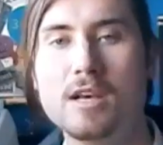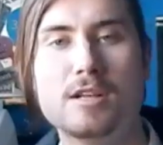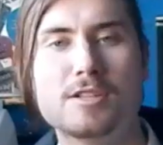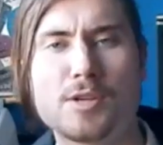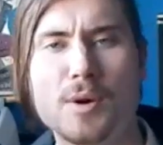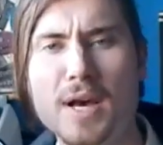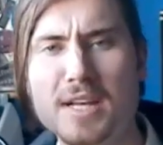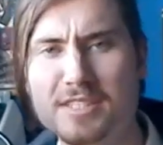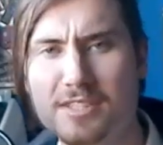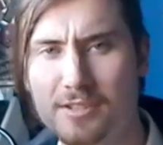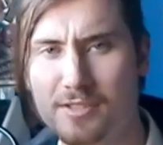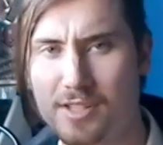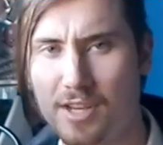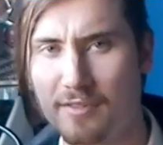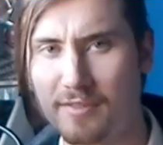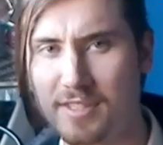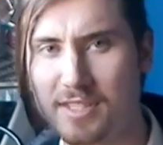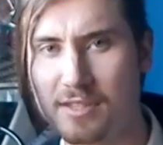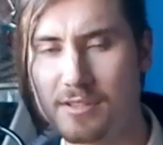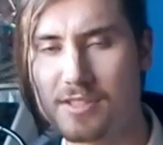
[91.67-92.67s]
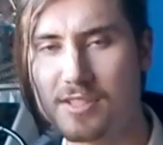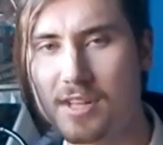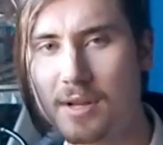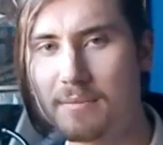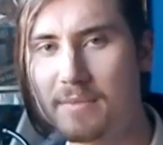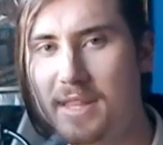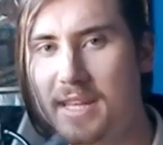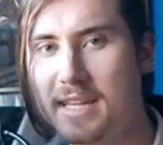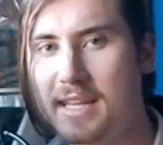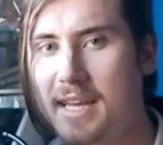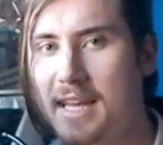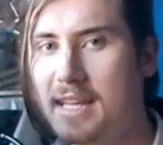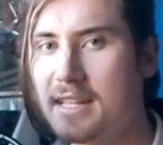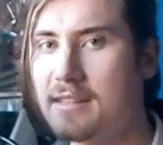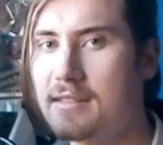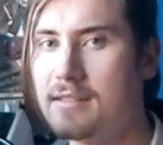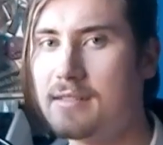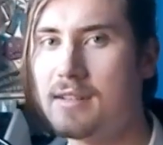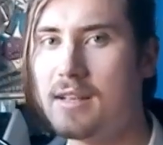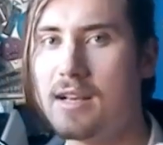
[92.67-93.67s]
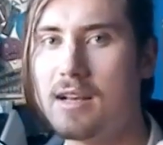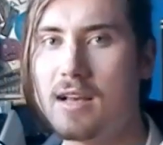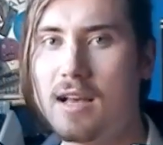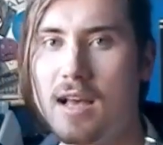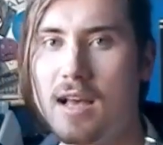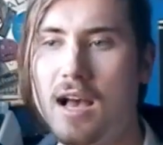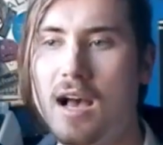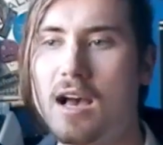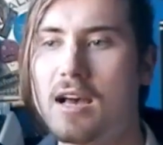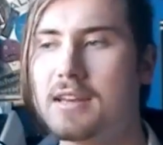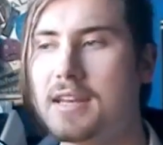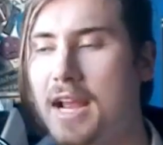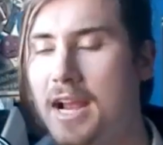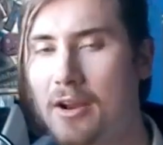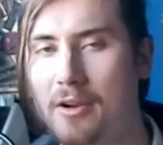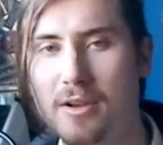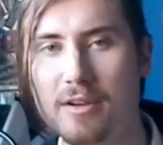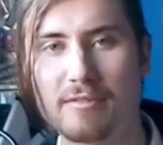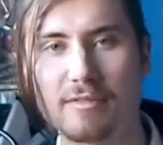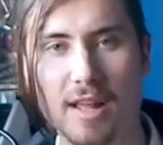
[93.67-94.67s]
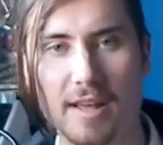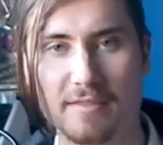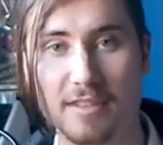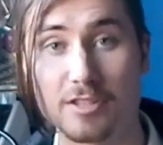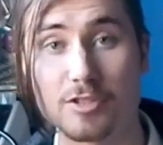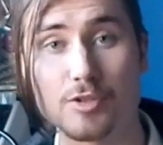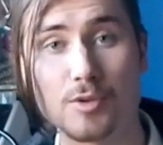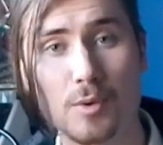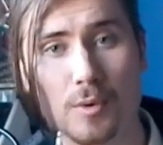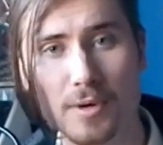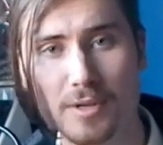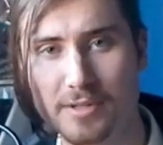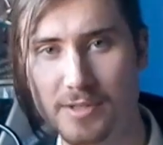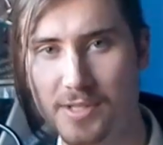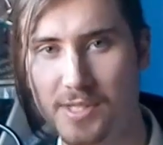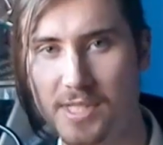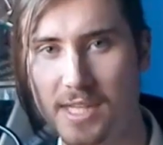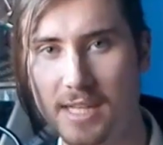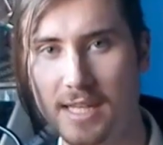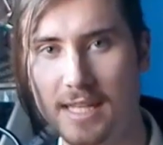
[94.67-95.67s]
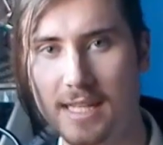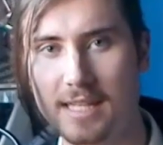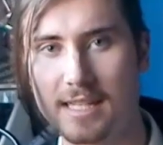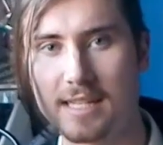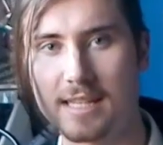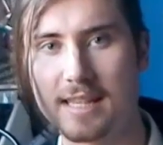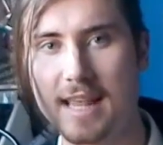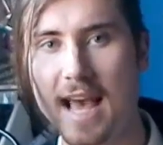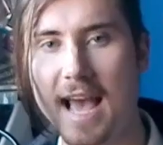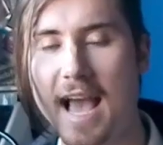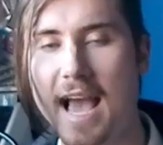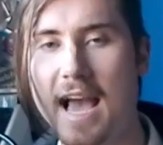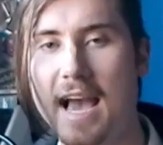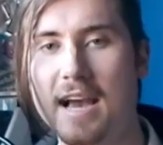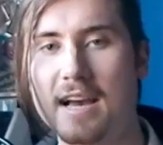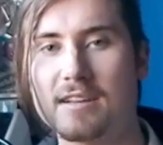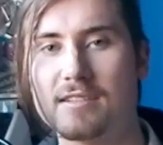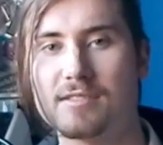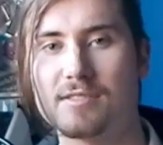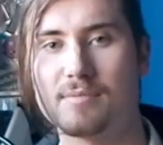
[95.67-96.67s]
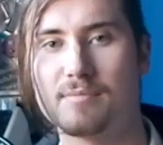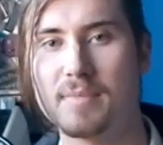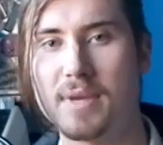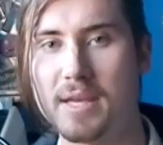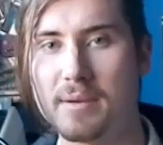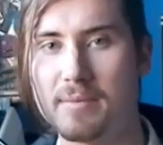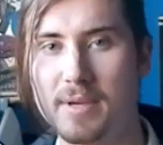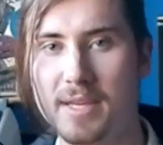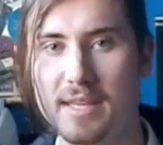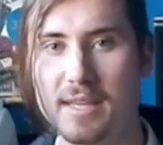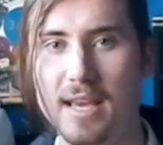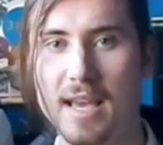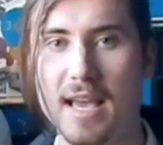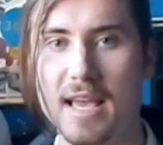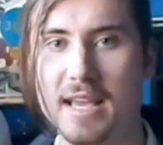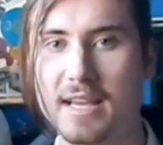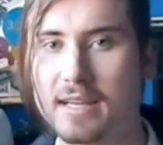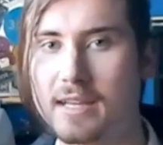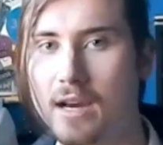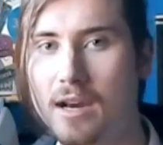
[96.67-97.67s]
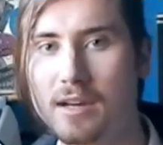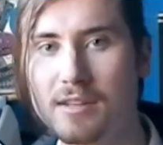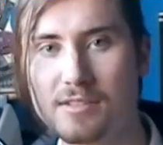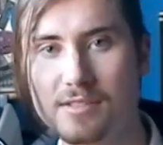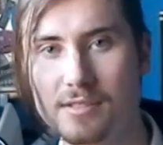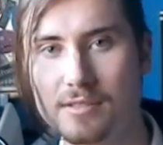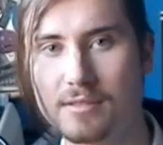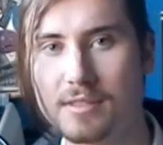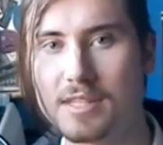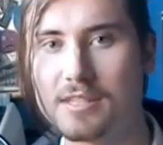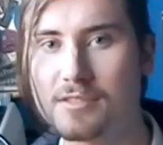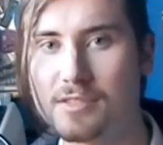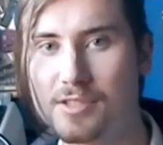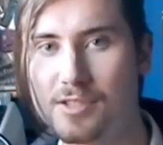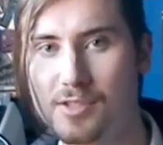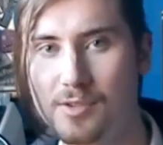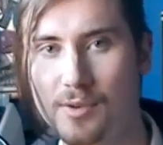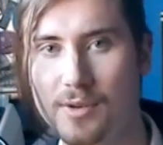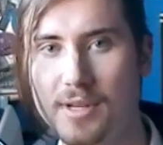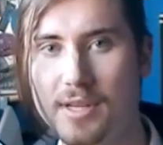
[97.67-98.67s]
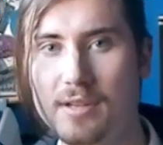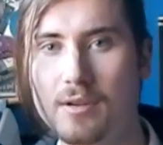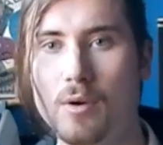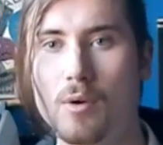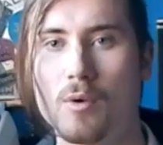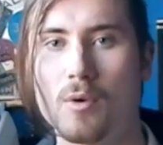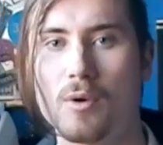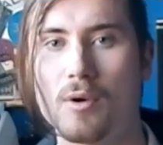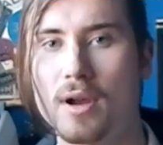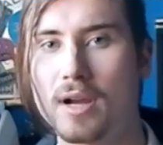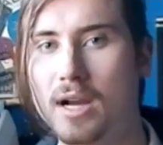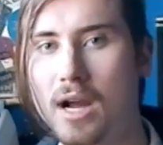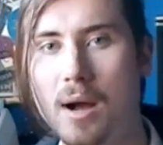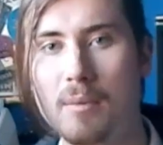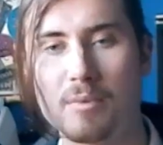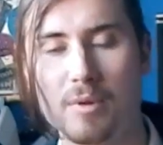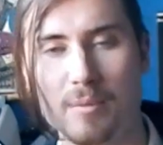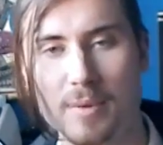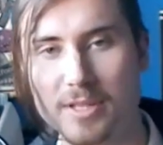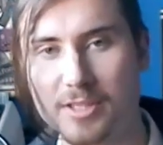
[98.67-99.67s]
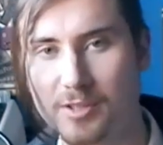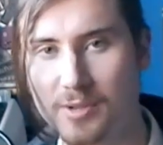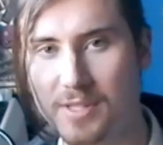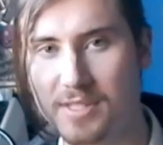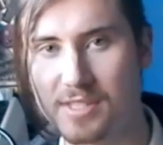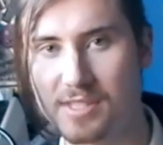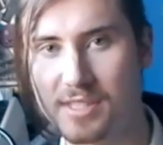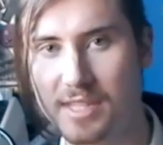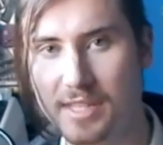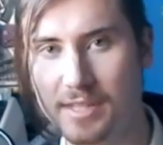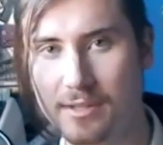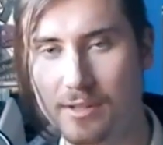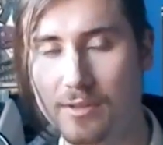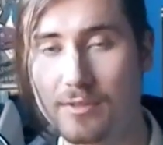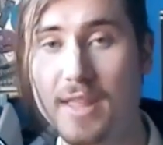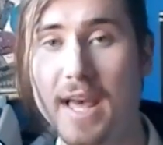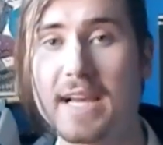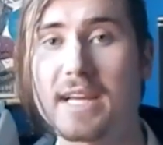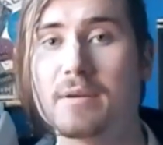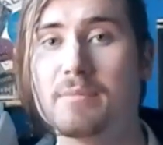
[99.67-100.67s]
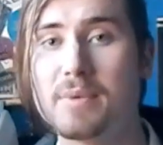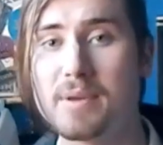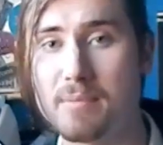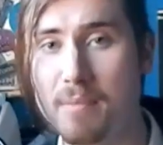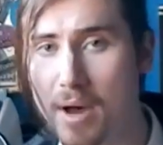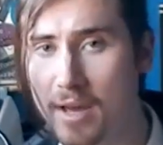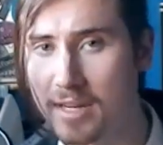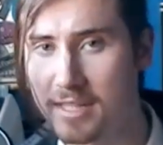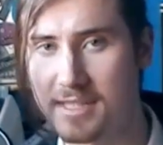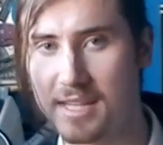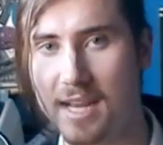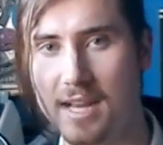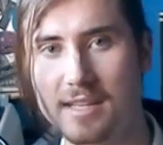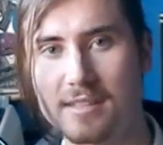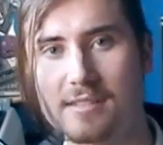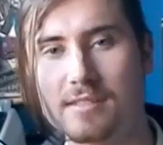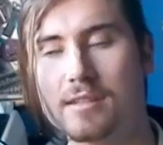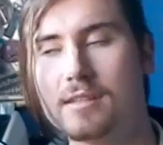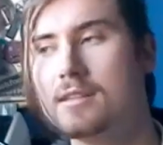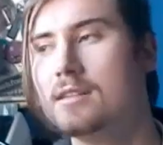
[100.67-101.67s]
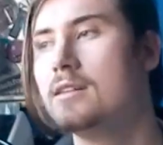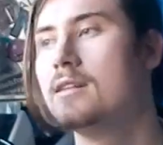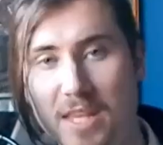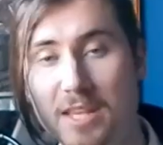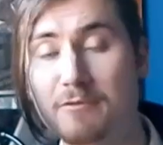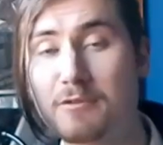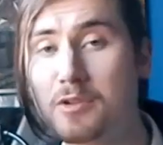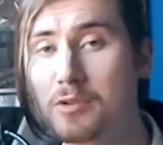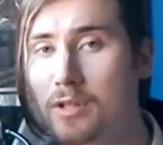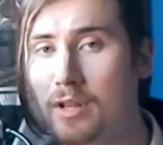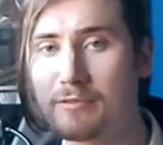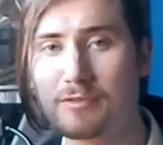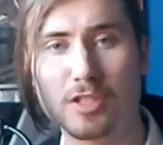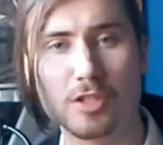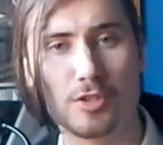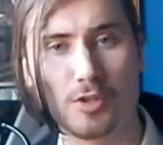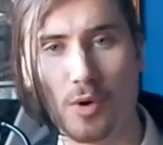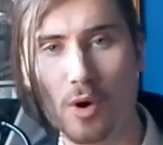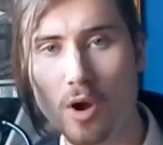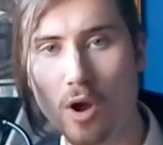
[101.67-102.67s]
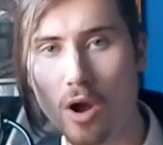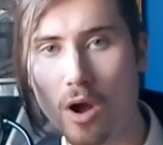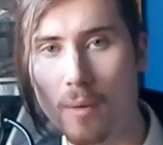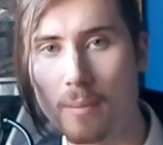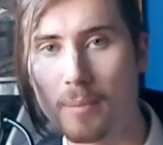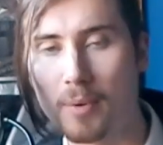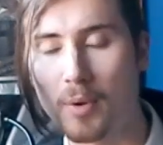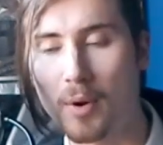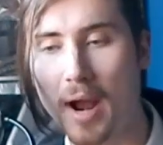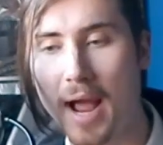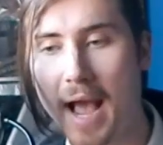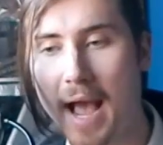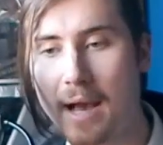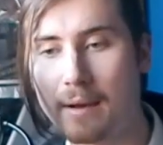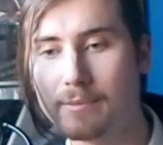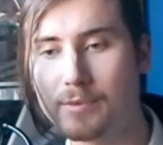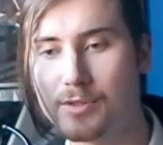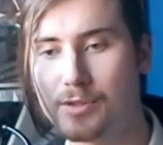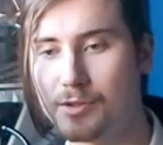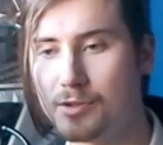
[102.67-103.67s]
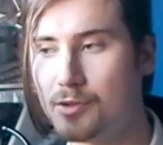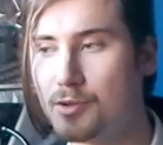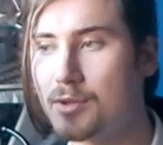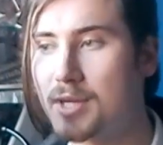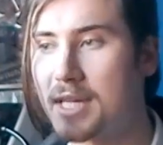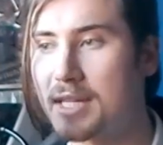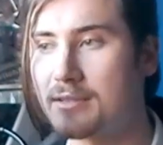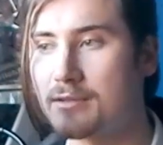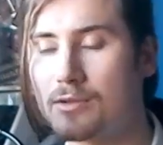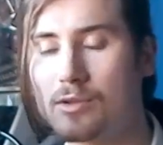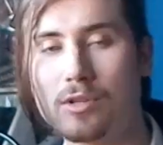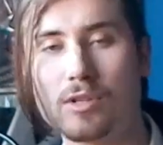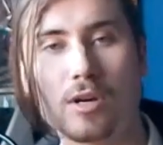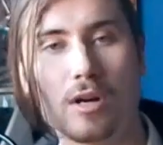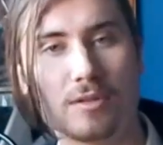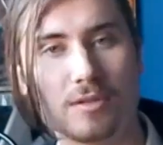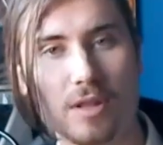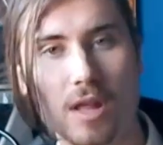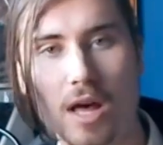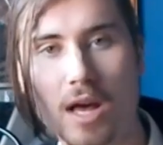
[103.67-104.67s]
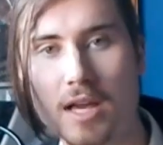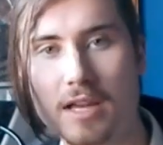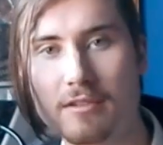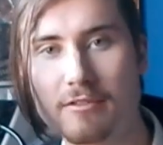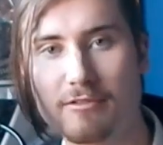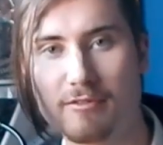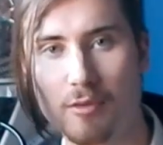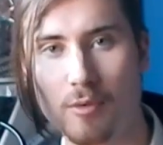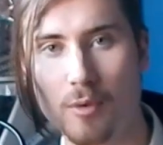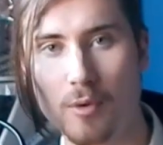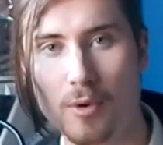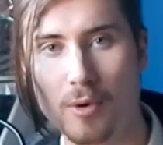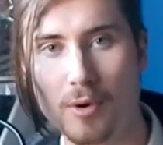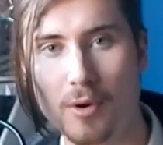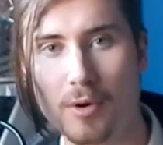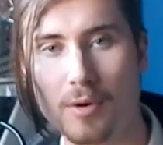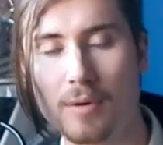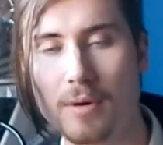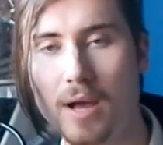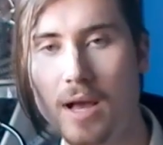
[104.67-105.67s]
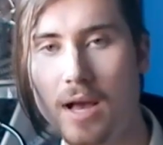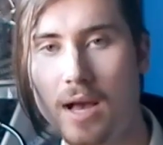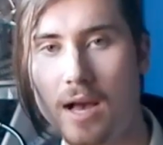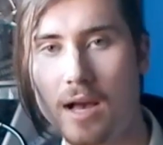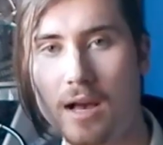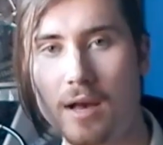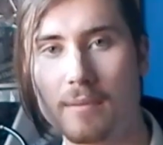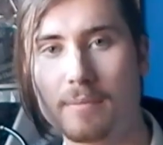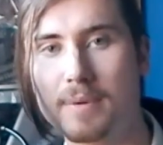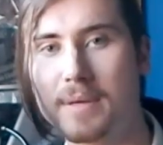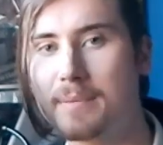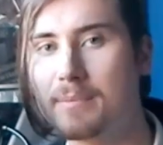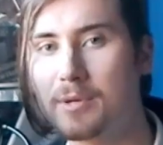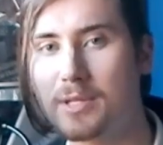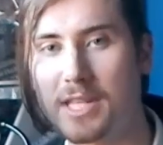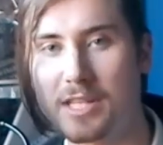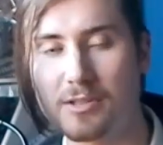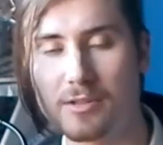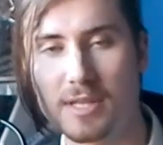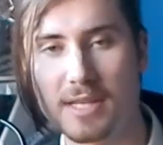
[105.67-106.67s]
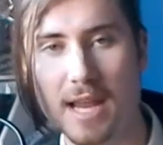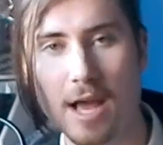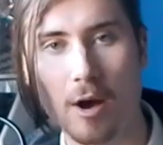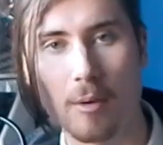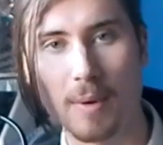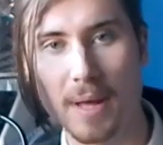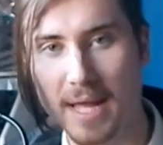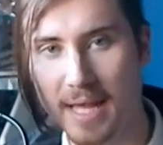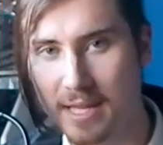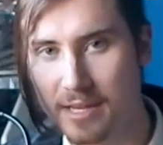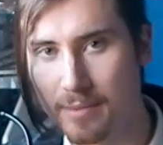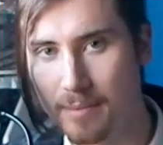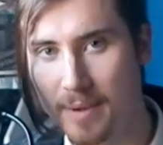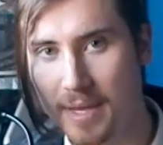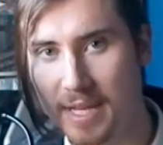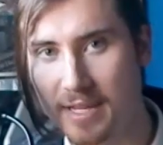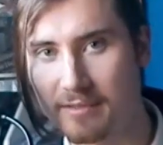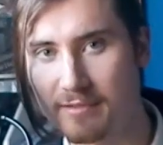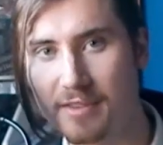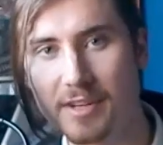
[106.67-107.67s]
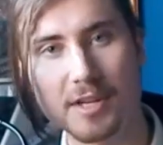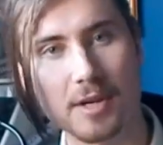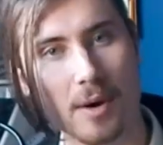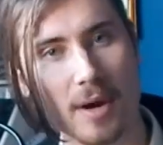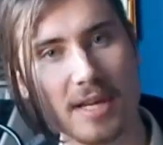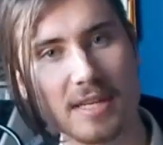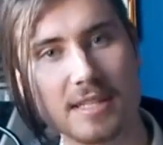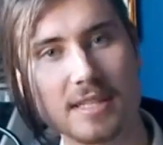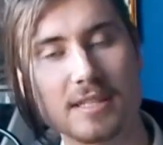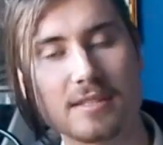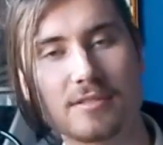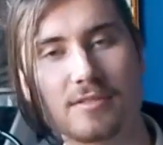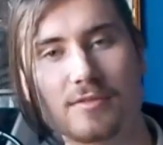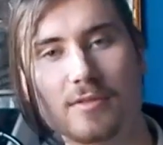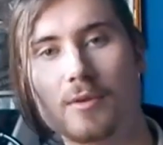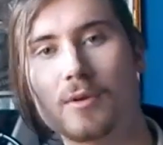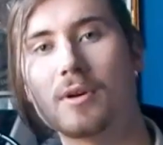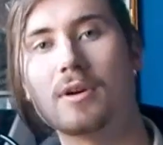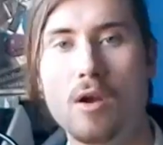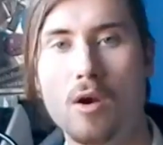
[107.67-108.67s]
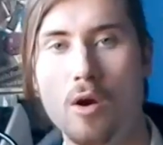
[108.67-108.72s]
So ask yourself is there something in an area of life that you are interested in that has maybe a cousin industry or a complementary skill that can be monetized? If you love to draw, perhaps you can look online for uh, people that you can help animate video ideas for.